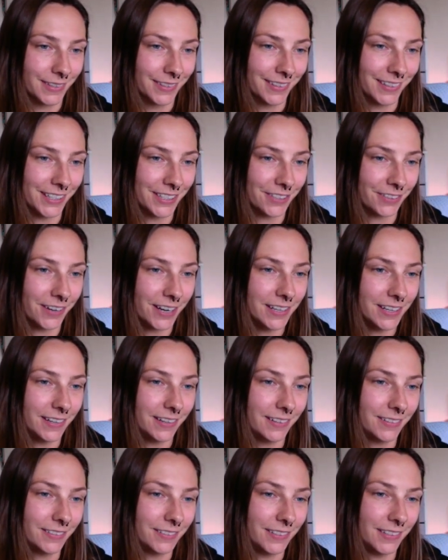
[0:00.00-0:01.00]
That's all right.
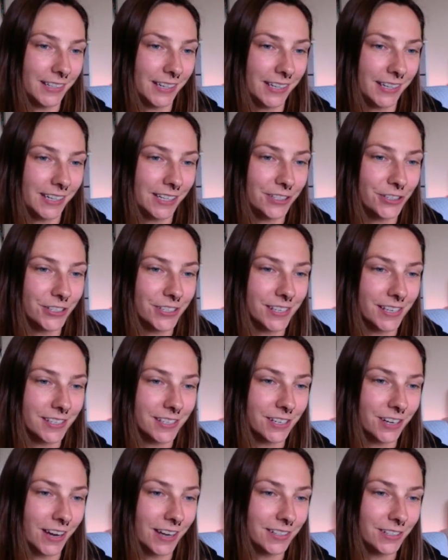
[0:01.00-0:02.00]
Nikki, she
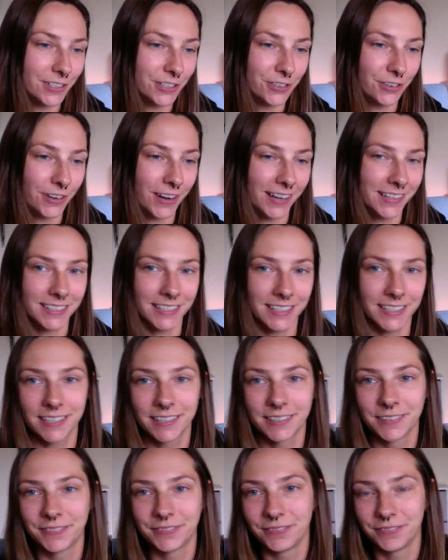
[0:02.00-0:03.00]
says she got distracted.
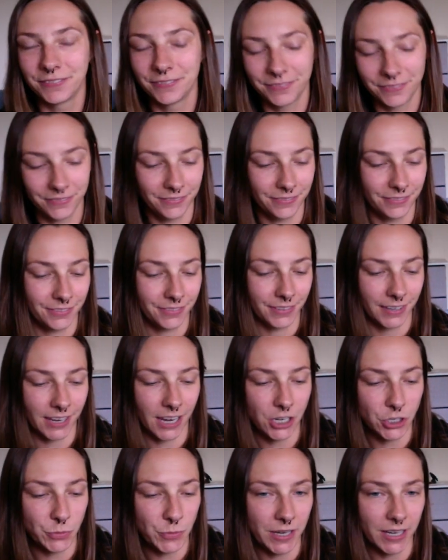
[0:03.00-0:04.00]

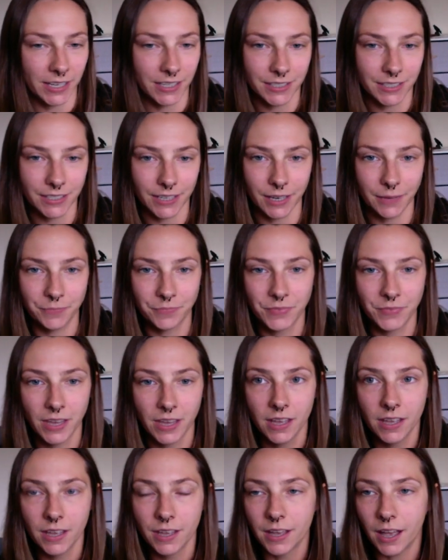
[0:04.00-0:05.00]
Catch me next time.
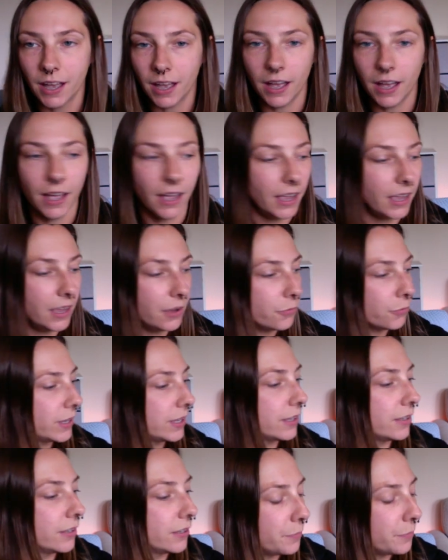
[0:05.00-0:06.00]
I
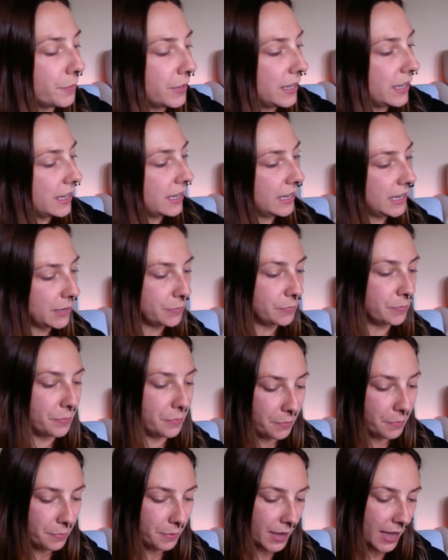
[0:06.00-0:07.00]
will be
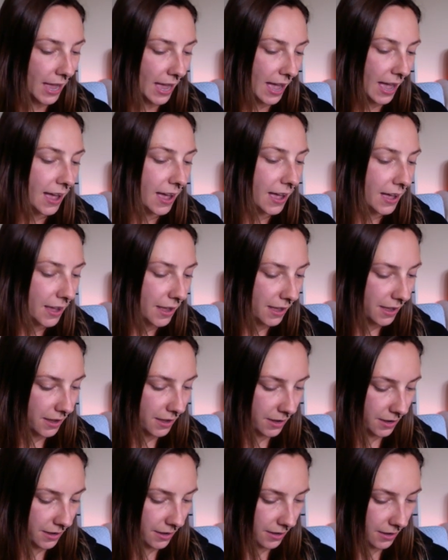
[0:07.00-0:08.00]
back
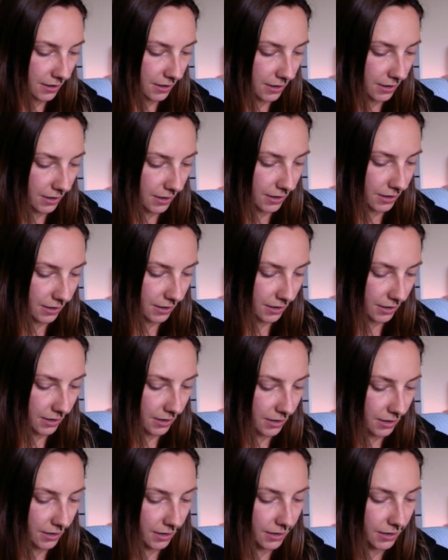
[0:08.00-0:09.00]

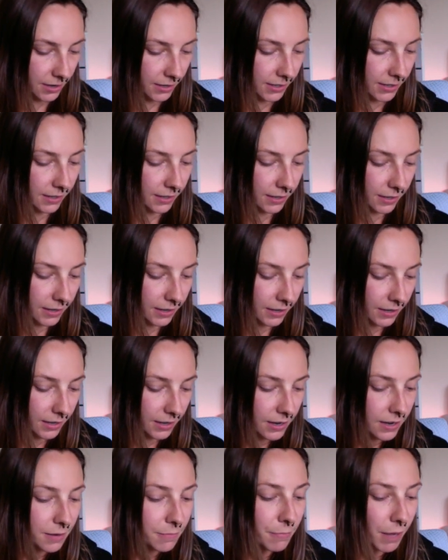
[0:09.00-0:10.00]

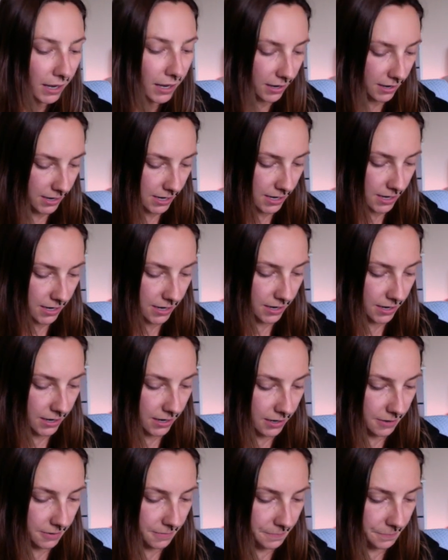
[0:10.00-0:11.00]
on
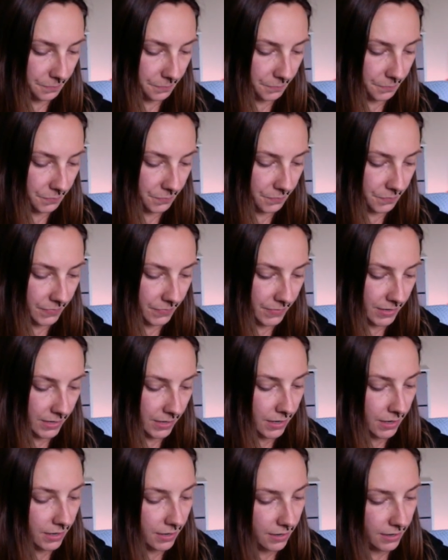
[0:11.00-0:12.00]
Monday.
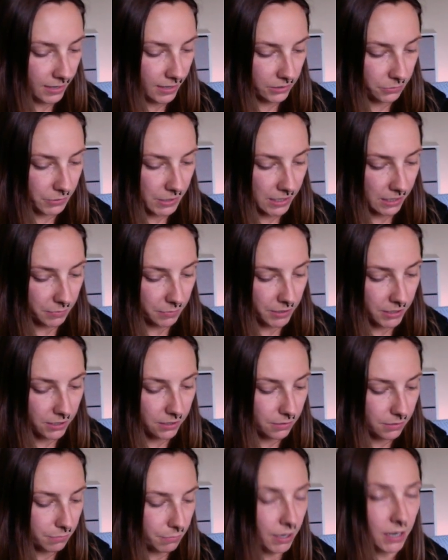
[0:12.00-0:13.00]
Next week, I'm
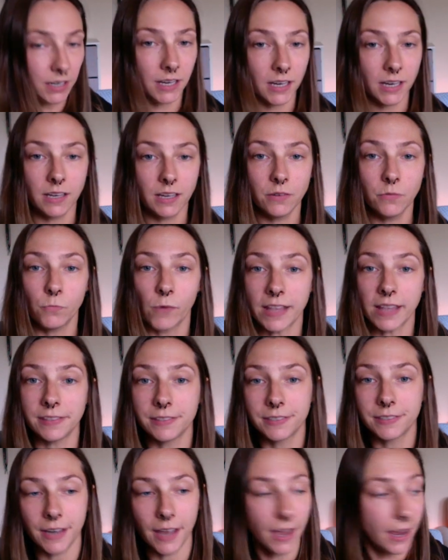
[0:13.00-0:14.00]
here Monday and
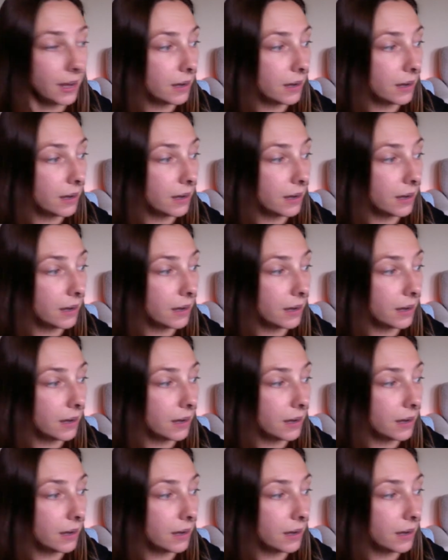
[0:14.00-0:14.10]
Wednesday.